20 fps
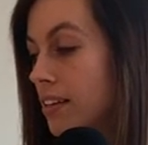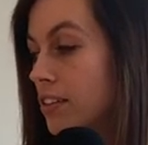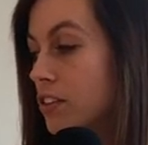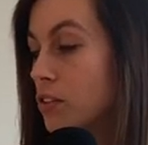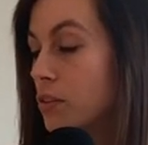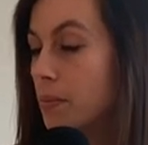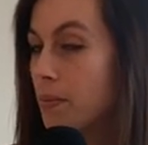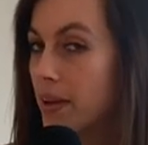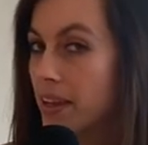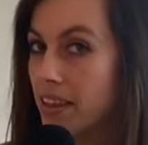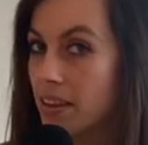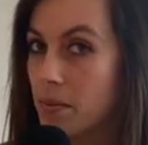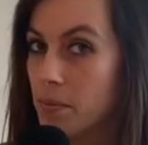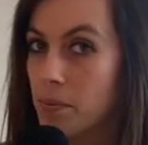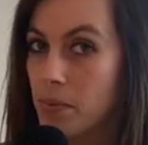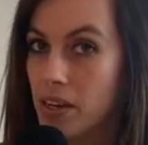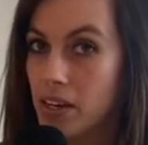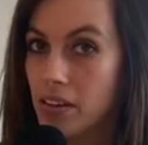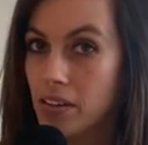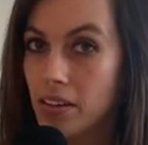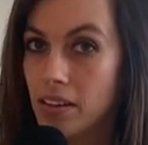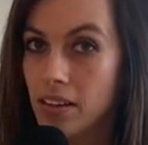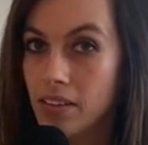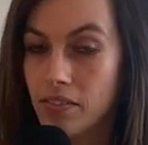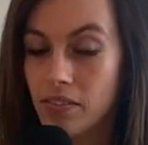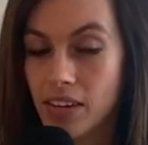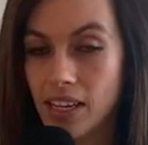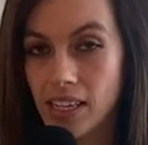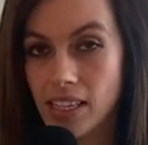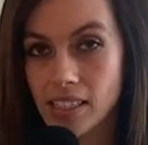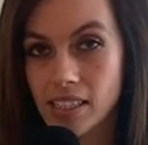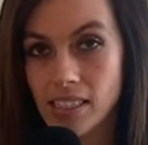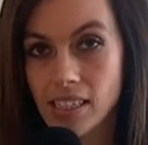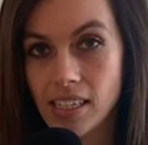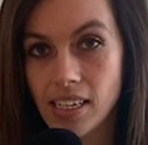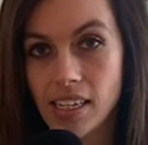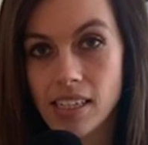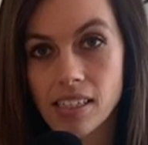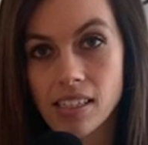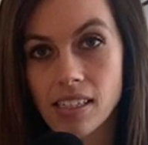So, by the middle of
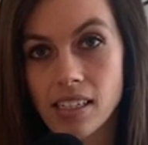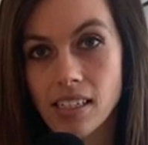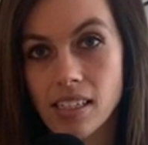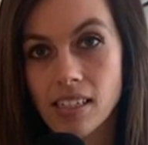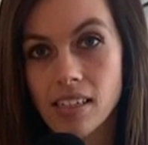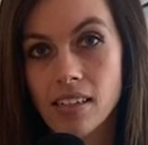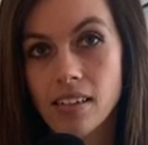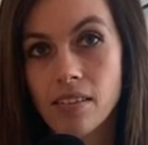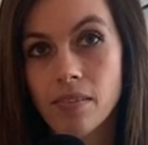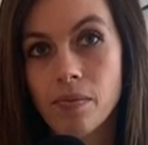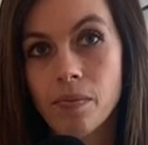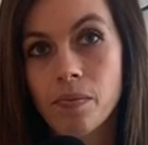1918,